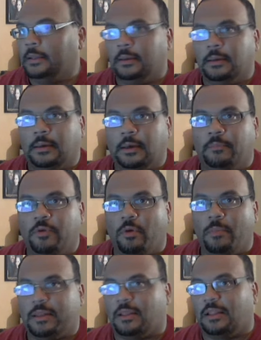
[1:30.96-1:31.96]
You
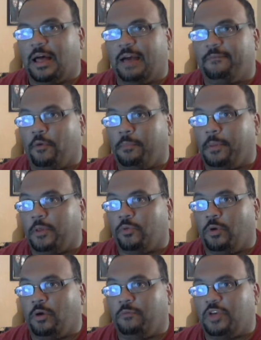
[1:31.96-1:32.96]
remain alive for a Big
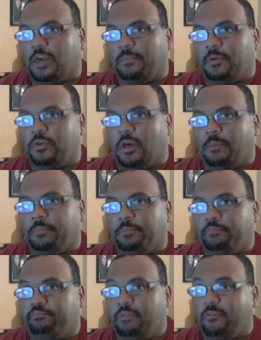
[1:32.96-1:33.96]
12 championship,
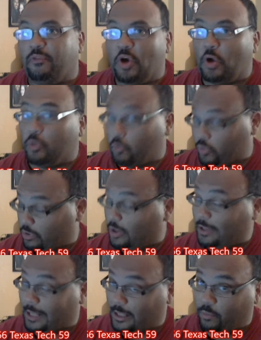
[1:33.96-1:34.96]
even though there's still
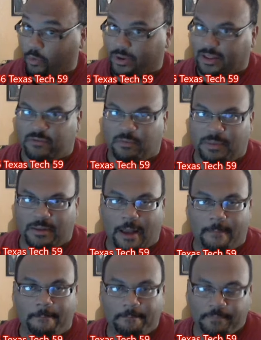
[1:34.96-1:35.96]
a lot of work left to be
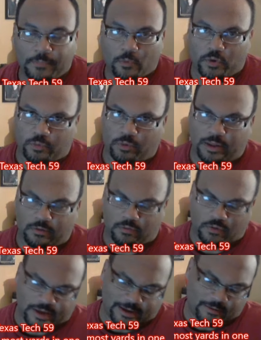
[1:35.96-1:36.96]
done, which we'll get into
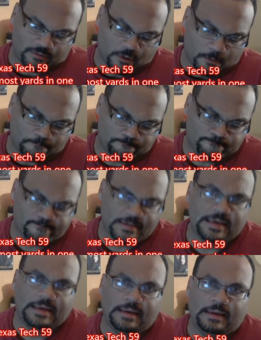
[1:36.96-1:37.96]
in a second, too.
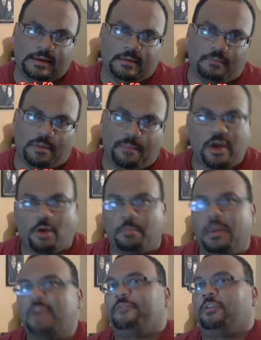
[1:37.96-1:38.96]
But Baker
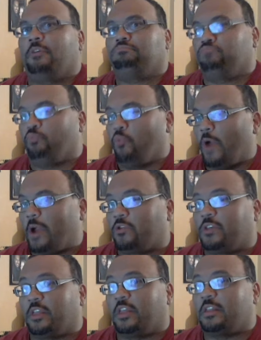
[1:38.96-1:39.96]
Mayfield,
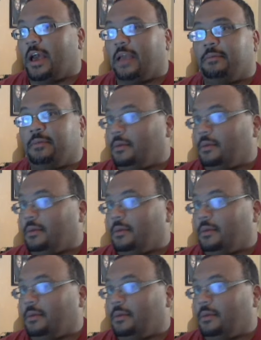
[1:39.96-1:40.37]
record-setting night,